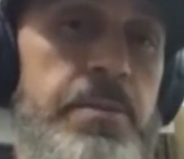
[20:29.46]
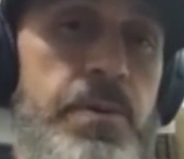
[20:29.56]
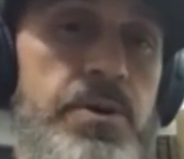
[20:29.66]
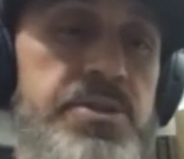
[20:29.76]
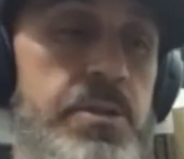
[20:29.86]

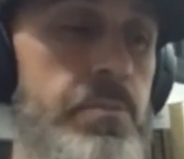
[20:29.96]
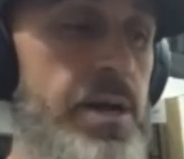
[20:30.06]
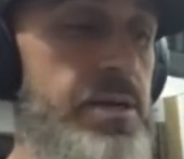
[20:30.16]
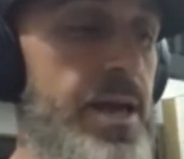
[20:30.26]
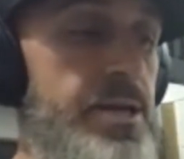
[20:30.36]
person
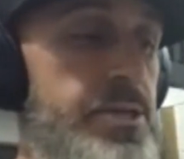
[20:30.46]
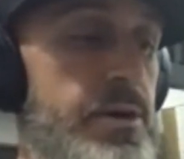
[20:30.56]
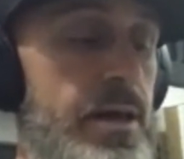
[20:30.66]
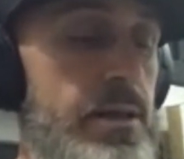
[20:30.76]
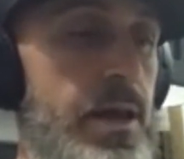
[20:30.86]
by nature.
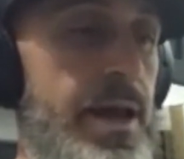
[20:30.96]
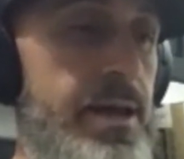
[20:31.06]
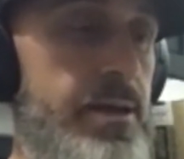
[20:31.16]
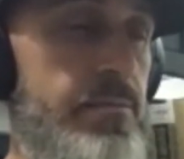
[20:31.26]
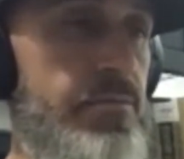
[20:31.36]
I
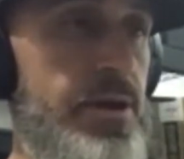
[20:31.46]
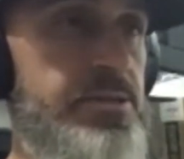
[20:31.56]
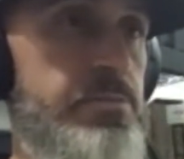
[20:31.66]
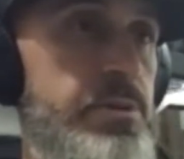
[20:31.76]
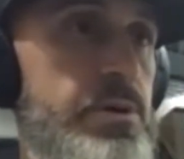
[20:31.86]
like
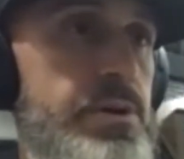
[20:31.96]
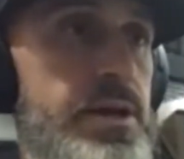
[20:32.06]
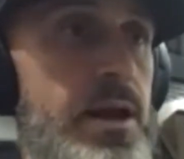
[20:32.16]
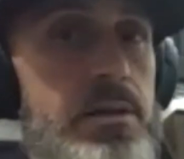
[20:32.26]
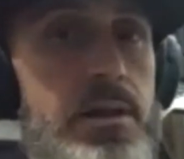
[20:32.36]

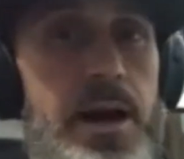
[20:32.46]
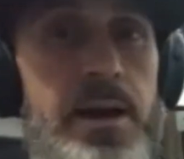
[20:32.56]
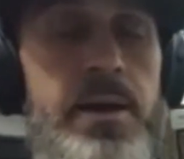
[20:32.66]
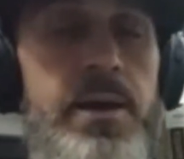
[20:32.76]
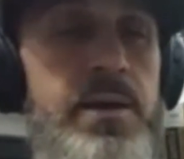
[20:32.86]
flexibility.
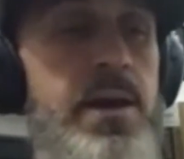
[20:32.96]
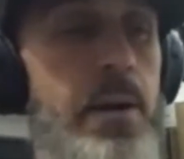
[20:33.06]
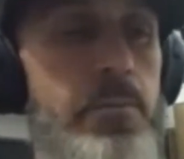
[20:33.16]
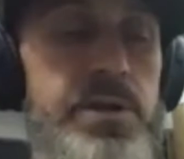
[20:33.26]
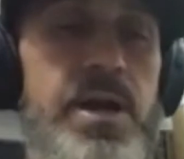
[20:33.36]
I
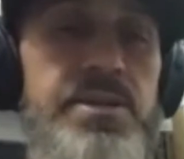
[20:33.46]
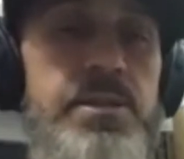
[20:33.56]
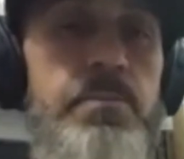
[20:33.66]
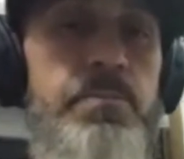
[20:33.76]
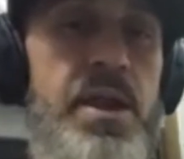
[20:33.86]
realize
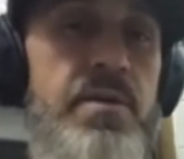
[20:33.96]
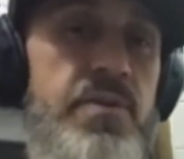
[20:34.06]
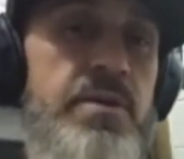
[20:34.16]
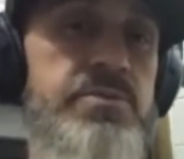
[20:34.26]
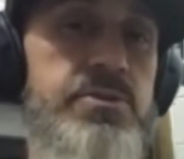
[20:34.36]
the
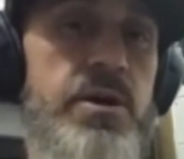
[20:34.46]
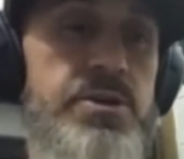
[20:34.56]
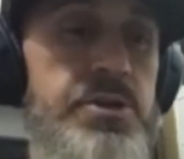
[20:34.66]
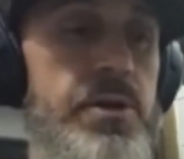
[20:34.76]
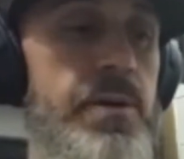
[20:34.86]
benefit of
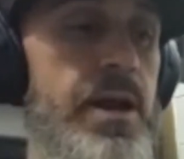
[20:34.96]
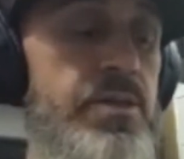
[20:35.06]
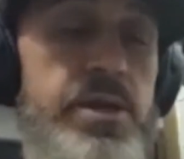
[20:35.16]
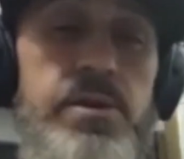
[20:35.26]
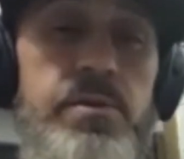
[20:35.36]
structure, and I
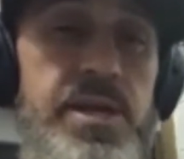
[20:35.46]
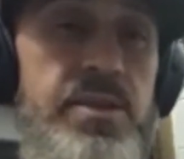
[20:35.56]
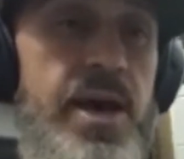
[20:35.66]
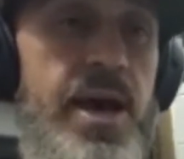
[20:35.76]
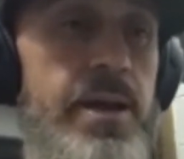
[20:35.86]
think you
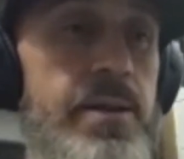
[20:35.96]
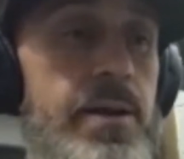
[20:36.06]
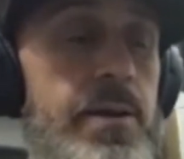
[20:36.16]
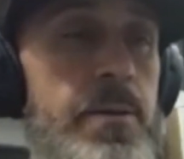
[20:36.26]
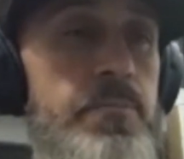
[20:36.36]
need that.
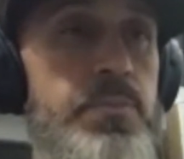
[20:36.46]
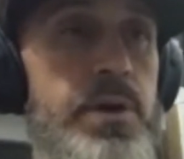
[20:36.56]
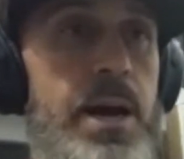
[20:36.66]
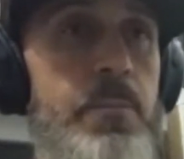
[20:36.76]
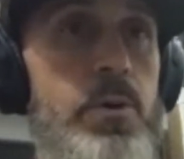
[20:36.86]
But
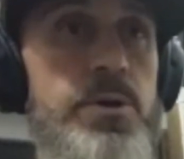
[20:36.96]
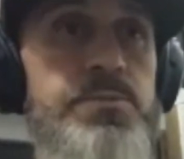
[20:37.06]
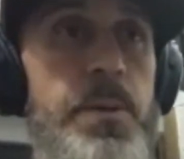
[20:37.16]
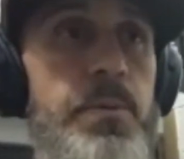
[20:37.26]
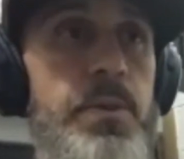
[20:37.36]
I'm one of those
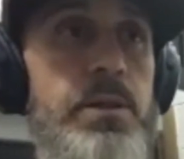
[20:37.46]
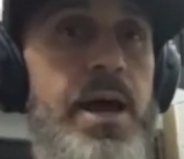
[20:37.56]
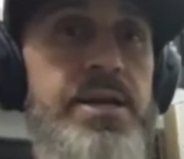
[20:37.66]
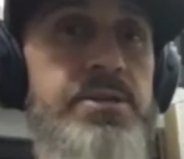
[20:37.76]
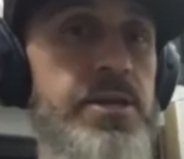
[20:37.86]
people that
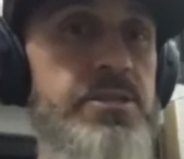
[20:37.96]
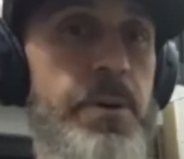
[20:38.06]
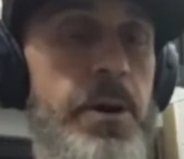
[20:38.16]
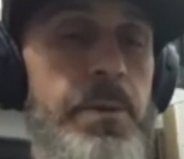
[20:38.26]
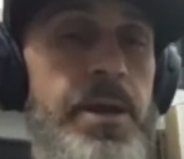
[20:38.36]
likes to
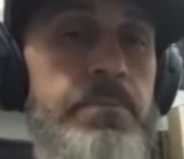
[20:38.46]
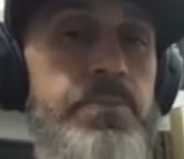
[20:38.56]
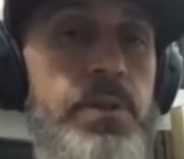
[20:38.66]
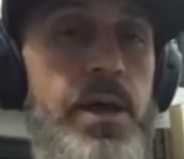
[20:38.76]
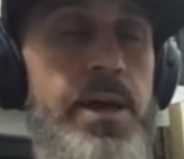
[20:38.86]
experiment and
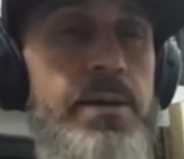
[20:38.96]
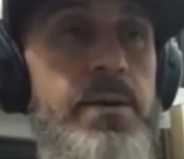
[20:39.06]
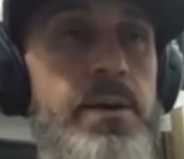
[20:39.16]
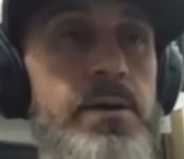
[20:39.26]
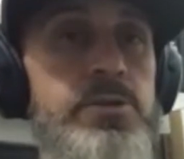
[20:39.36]
play.
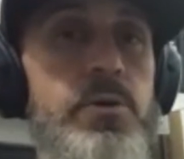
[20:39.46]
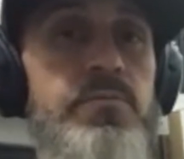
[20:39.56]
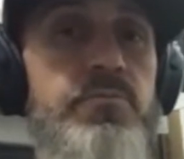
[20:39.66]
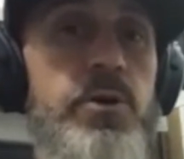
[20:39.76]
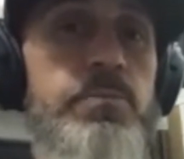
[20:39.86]
So
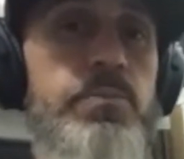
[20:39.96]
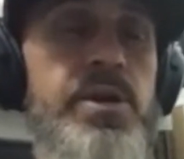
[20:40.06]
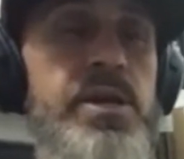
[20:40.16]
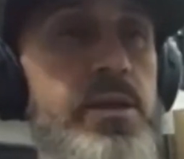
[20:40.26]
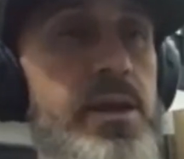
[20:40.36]
with
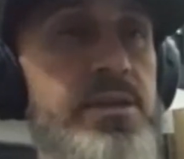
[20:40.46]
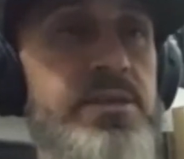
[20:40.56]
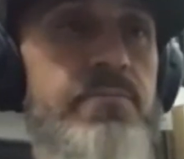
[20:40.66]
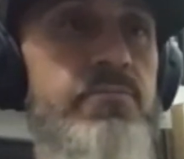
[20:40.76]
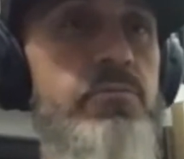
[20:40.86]
breathing, as
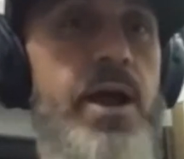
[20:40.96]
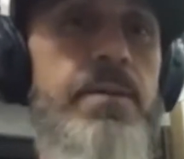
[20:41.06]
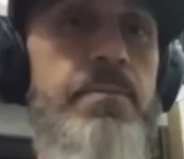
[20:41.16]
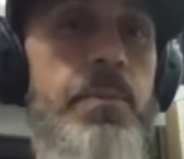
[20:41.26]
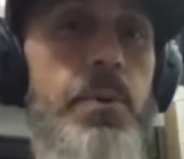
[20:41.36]
I've
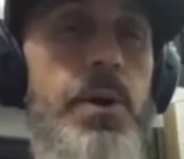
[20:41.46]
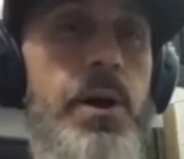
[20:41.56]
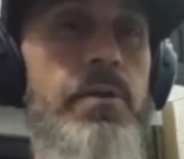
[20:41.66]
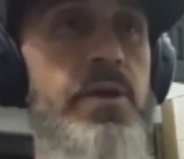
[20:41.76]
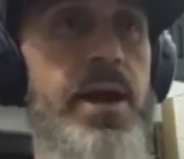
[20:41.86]
read
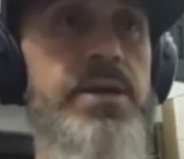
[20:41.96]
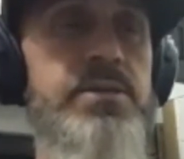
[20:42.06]
more, then